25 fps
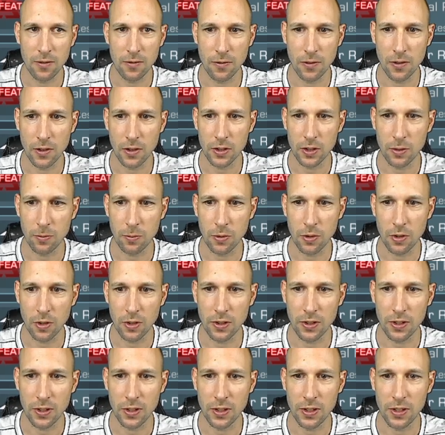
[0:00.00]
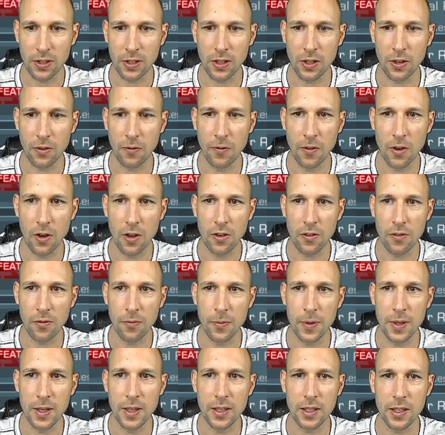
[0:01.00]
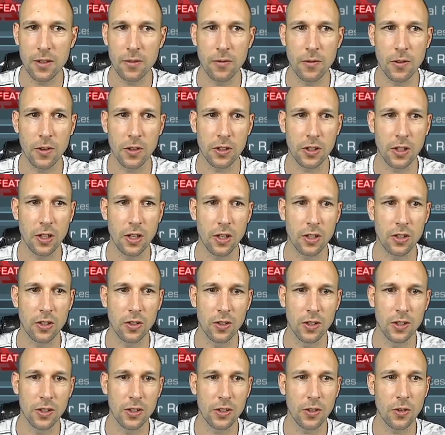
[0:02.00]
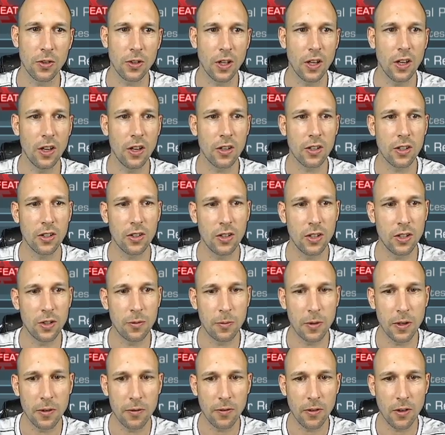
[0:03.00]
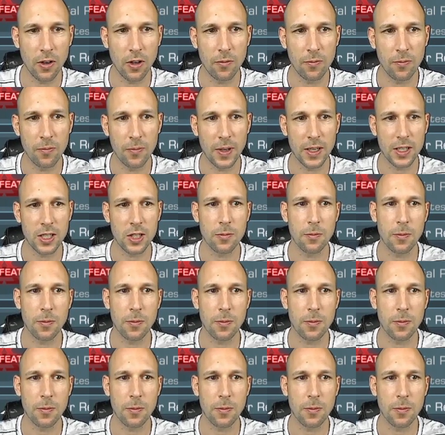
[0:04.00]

for the Brontes, 12 million for the Hercules. So the Hercules performed much